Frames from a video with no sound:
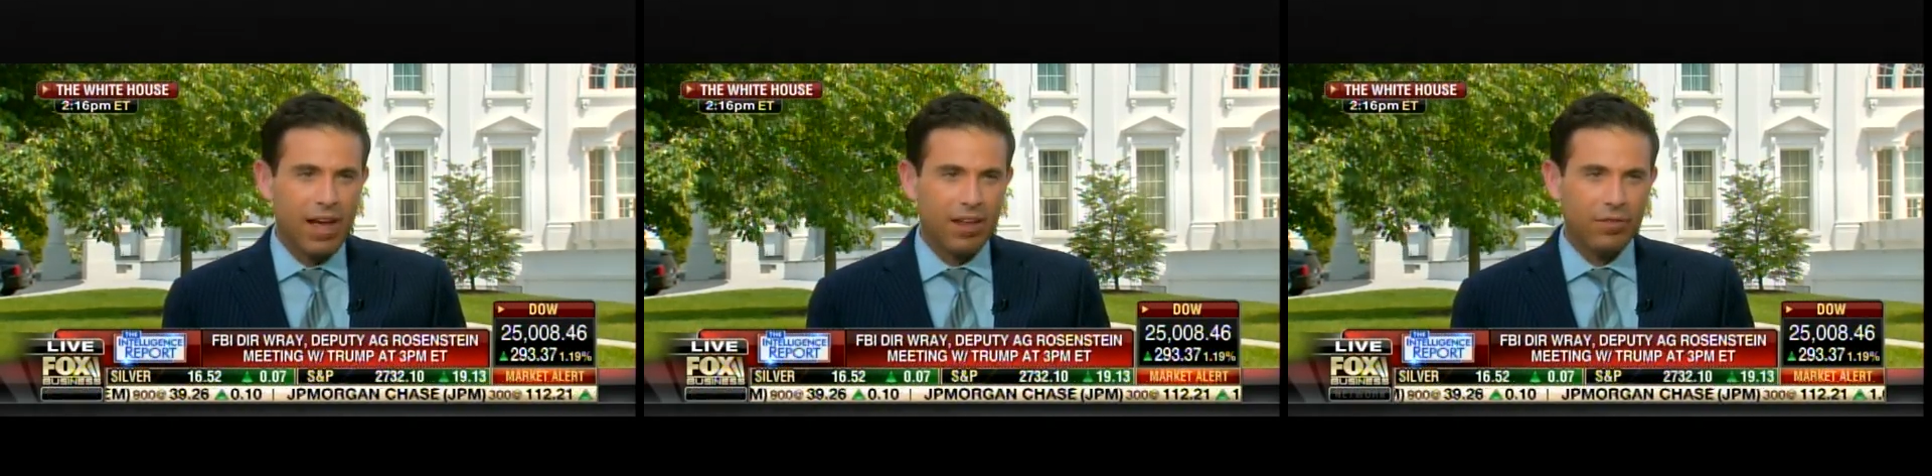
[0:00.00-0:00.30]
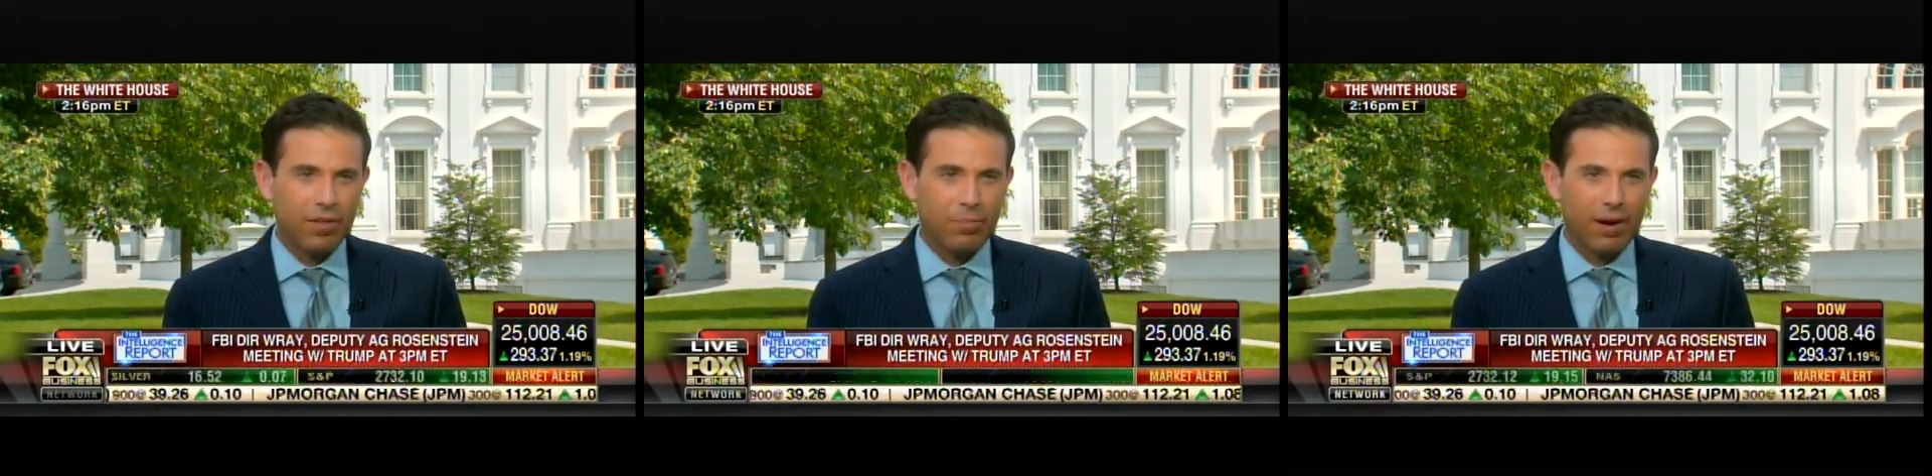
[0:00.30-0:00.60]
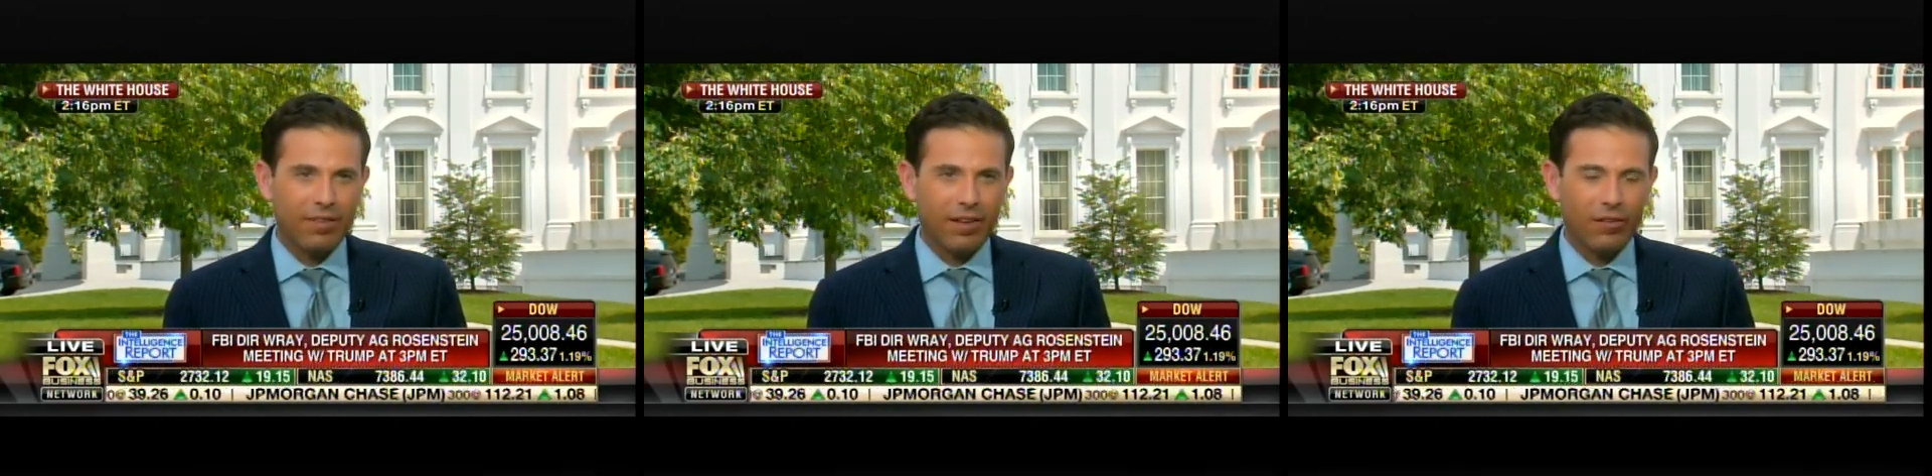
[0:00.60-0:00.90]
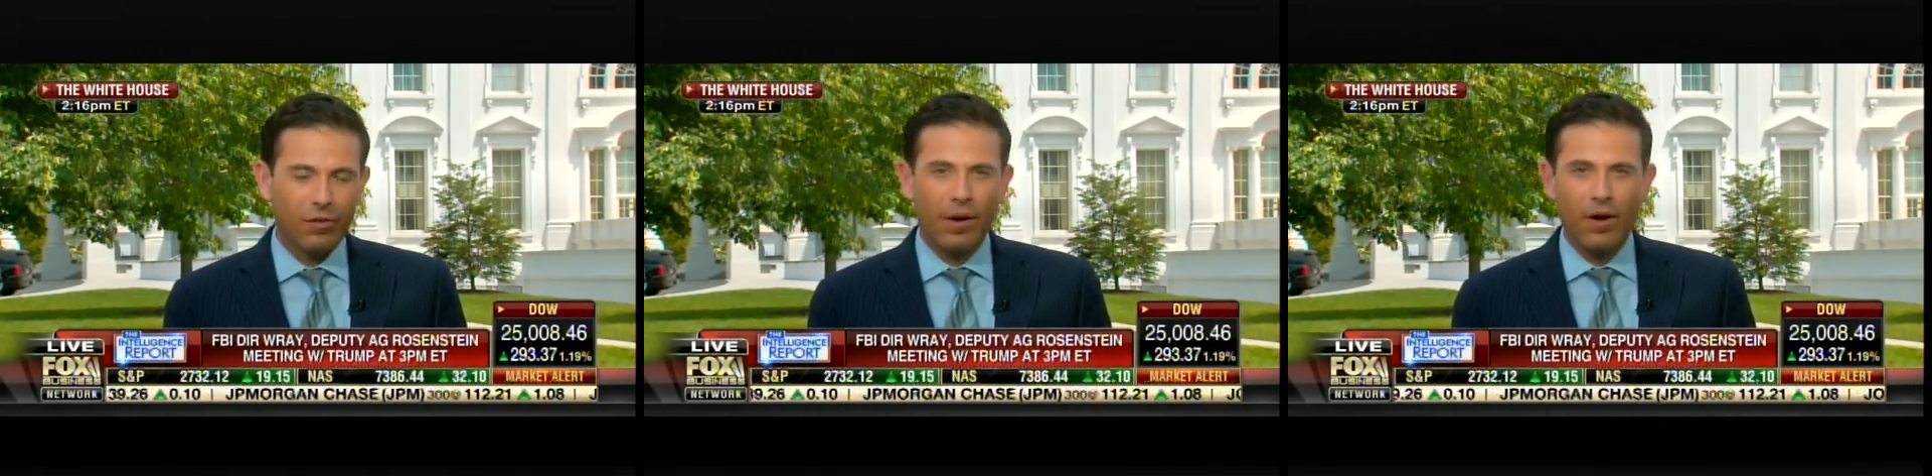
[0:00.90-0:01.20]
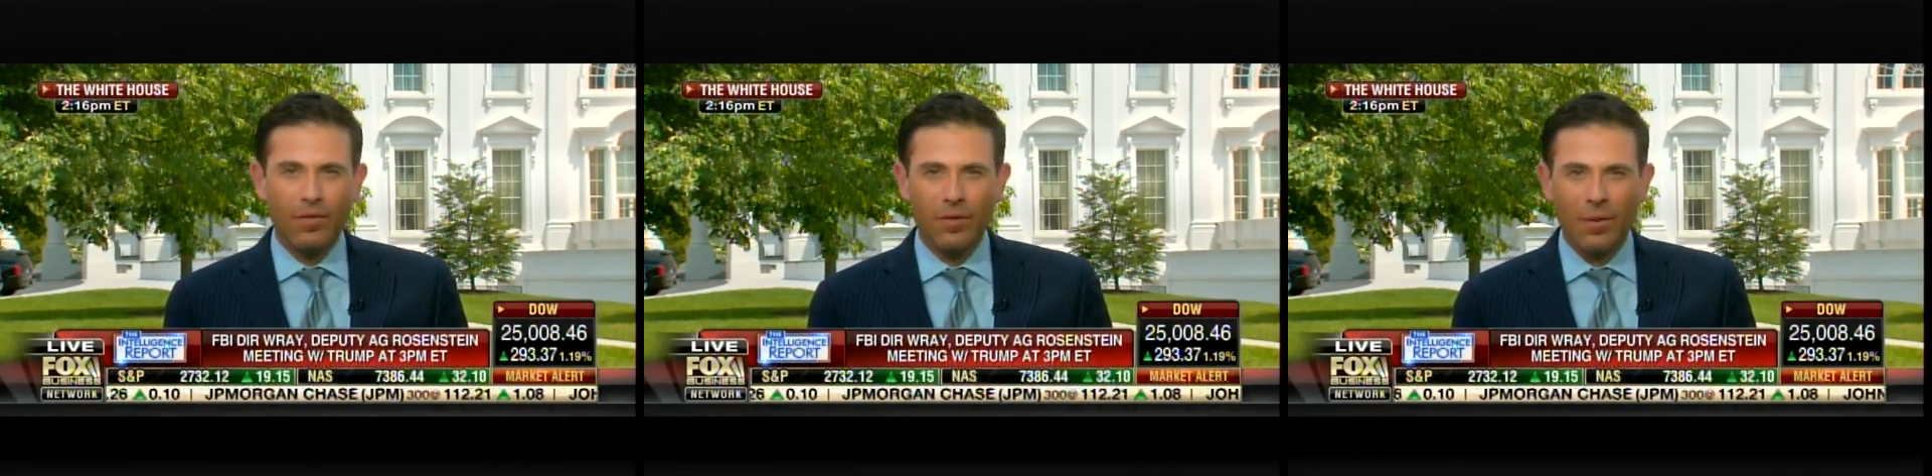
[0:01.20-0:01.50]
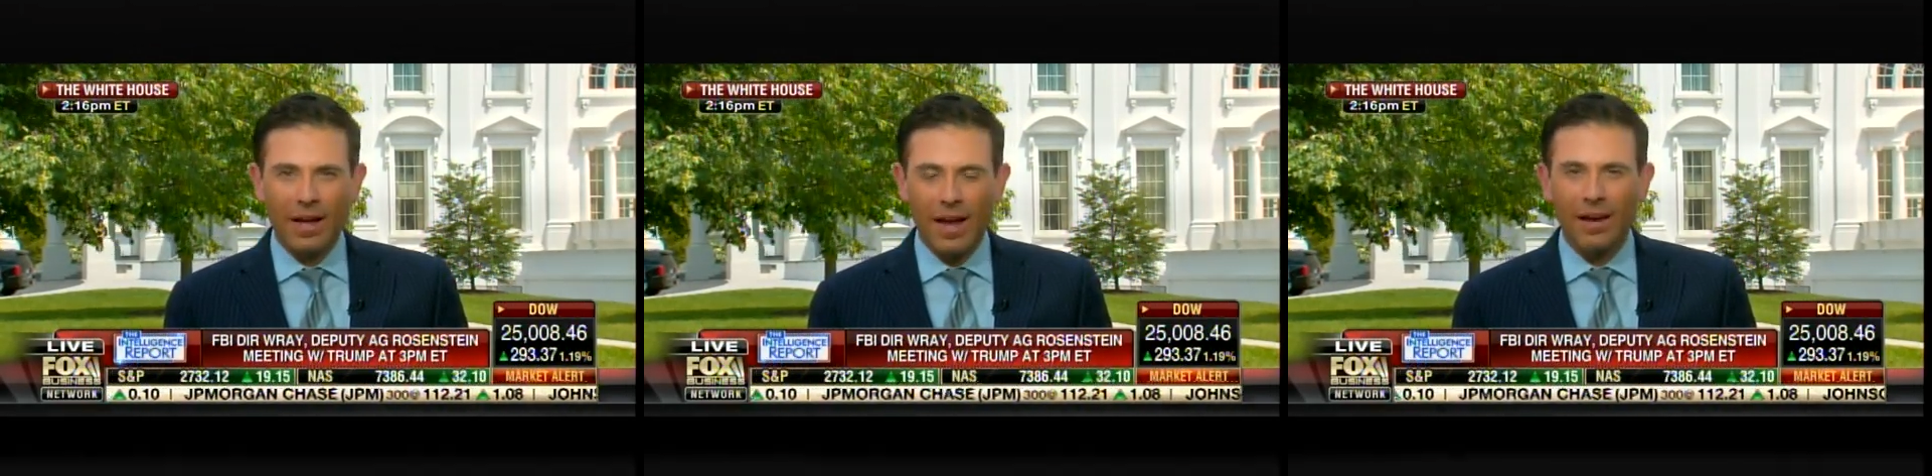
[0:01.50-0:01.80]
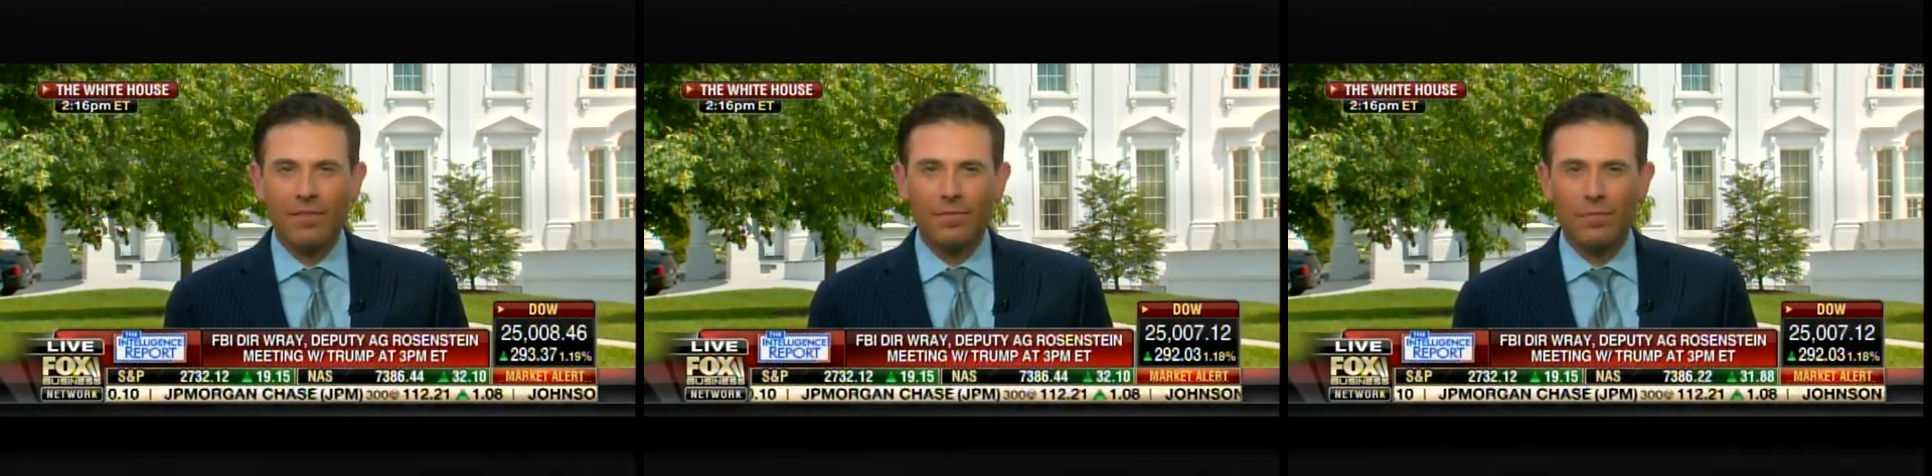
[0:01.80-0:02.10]
As for the president's tweet over the
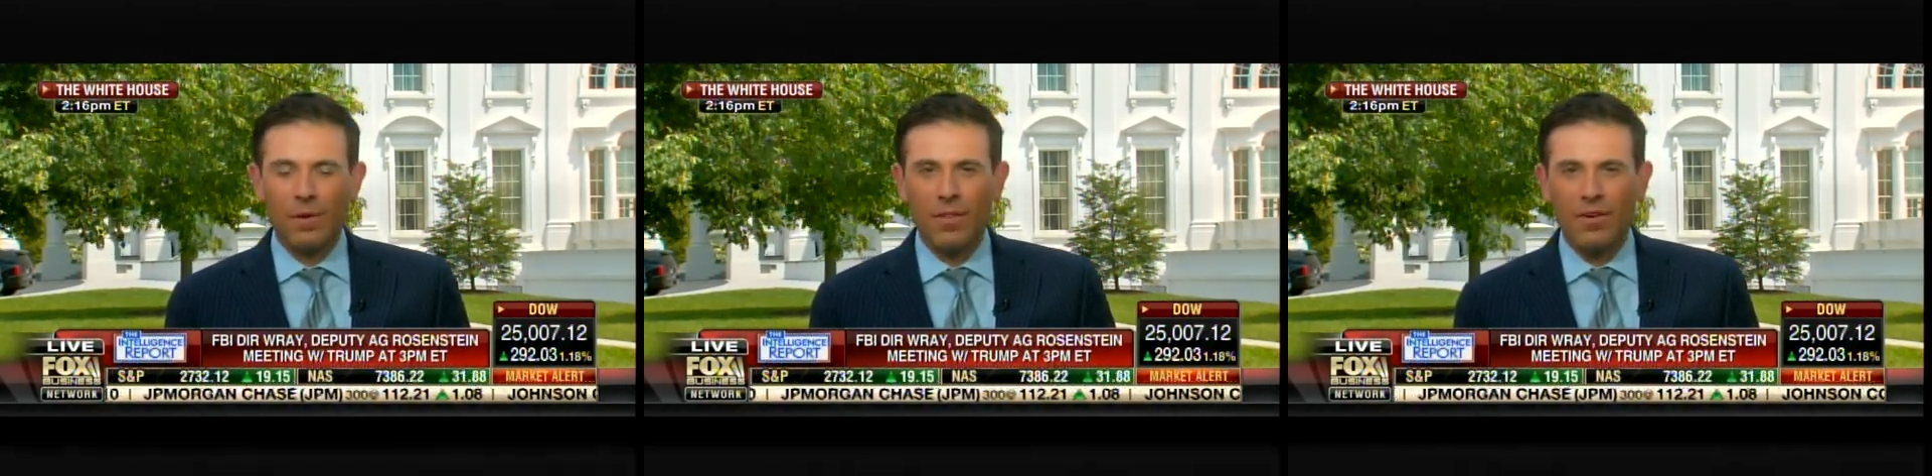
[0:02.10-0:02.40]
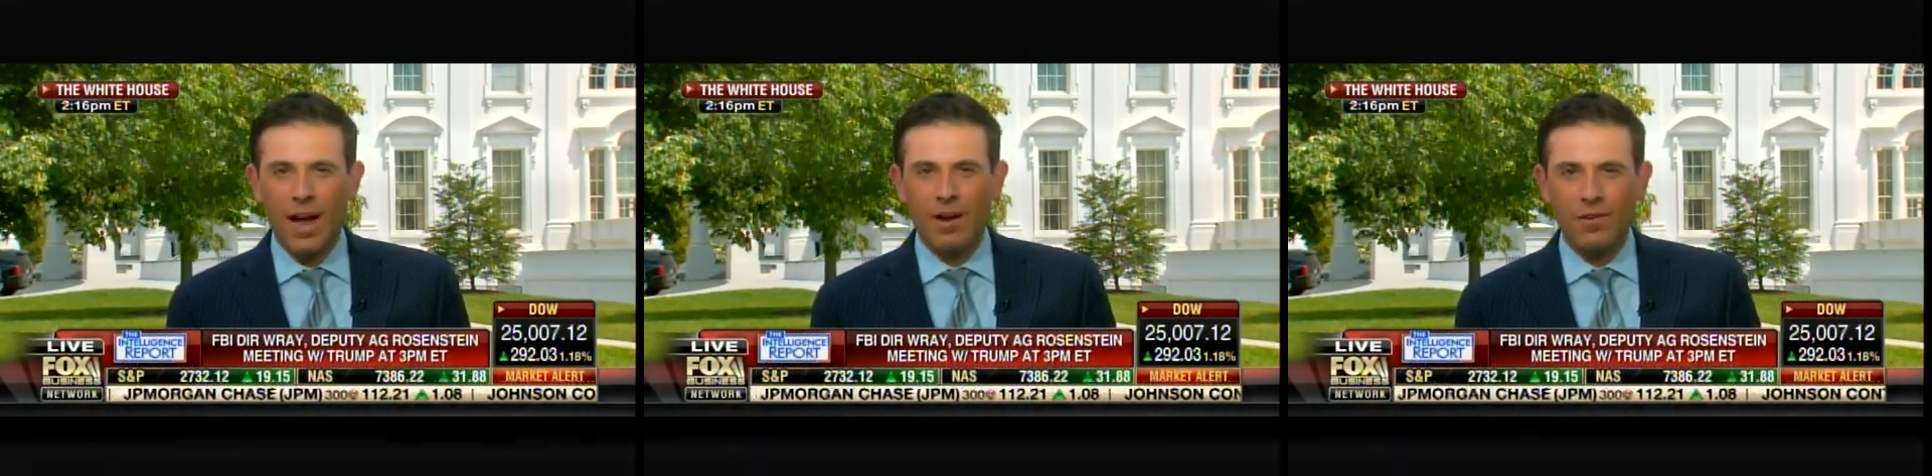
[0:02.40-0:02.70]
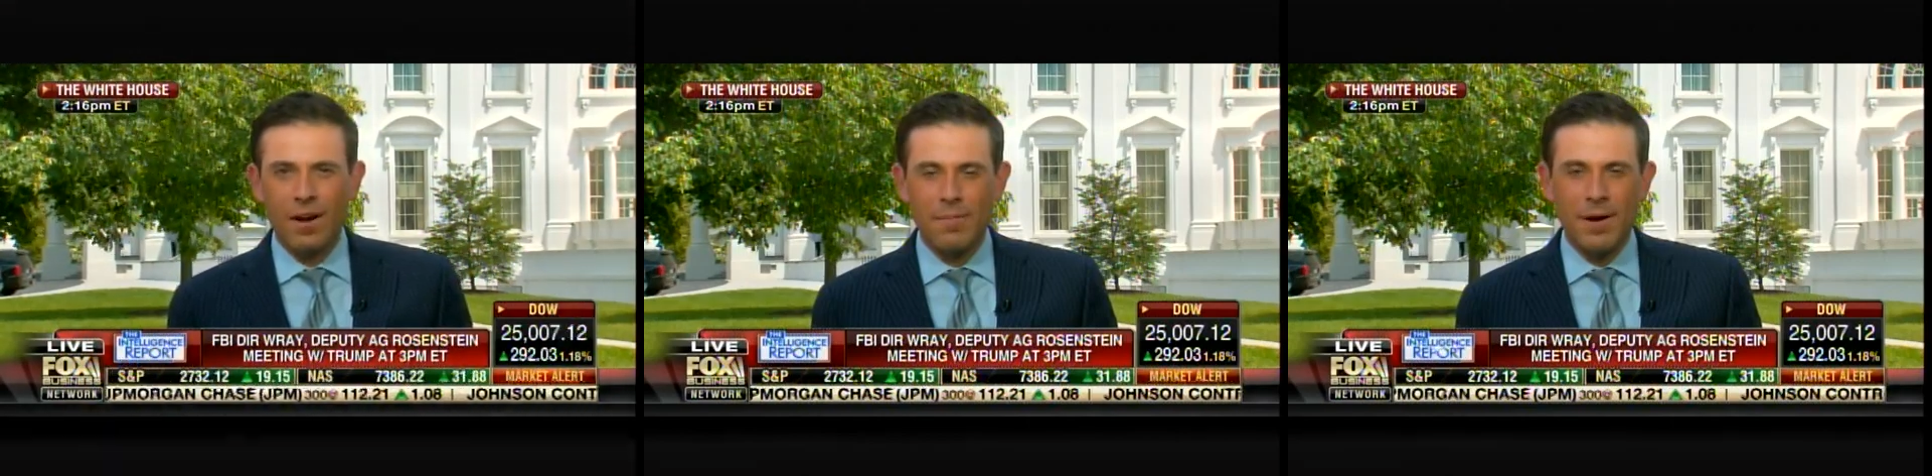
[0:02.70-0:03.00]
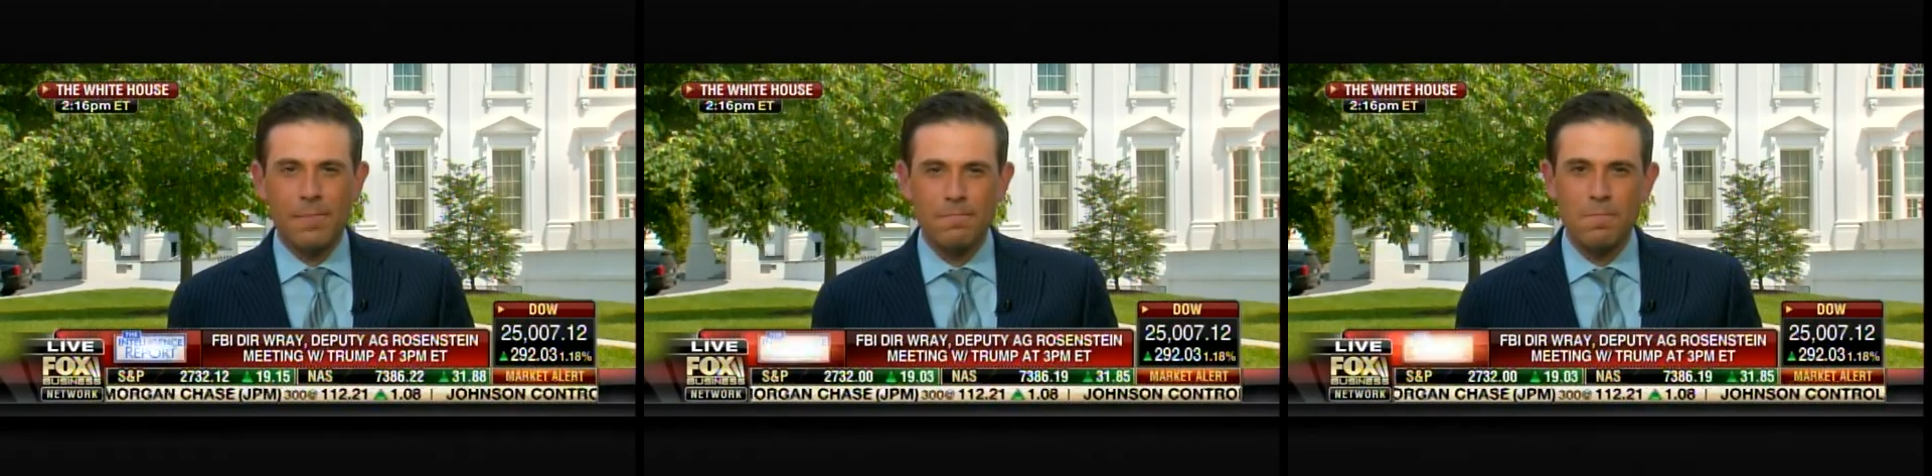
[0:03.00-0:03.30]
weekend, whether or not it'll come up,